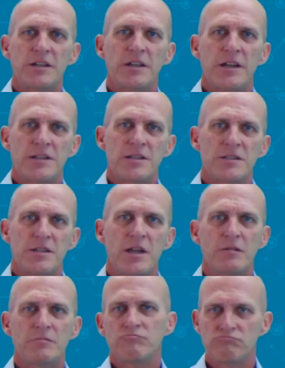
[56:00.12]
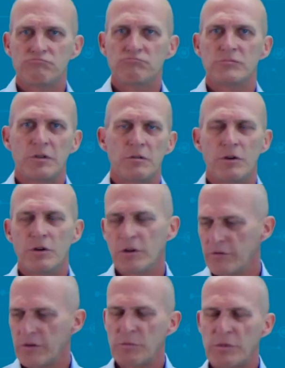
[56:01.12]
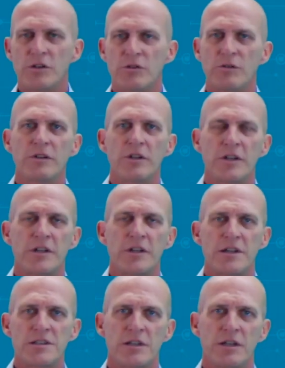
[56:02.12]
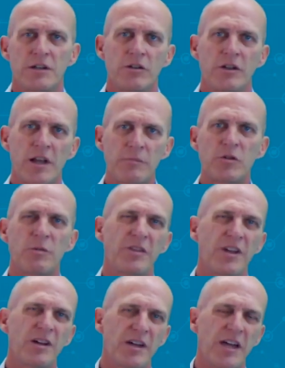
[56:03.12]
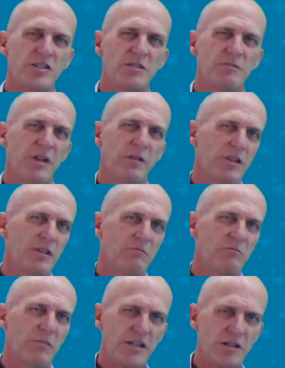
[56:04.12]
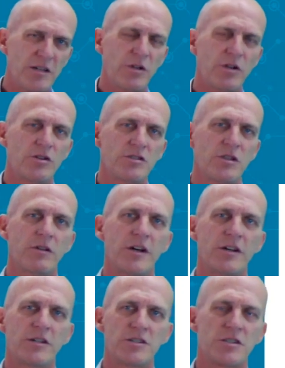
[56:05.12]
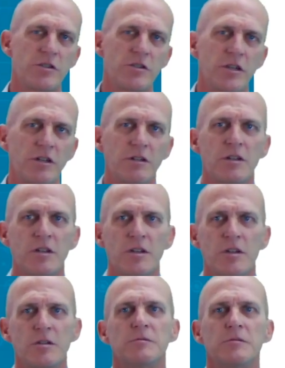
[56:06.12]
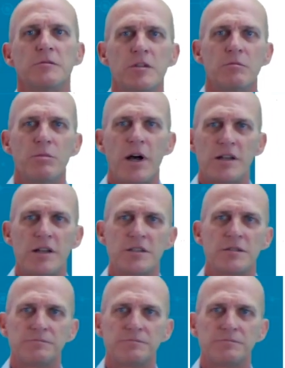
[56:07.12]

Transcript: tests, yeah, all of them can do Ethernet tests, and on a laptop they are actually maybe even better because you have a larger screen. But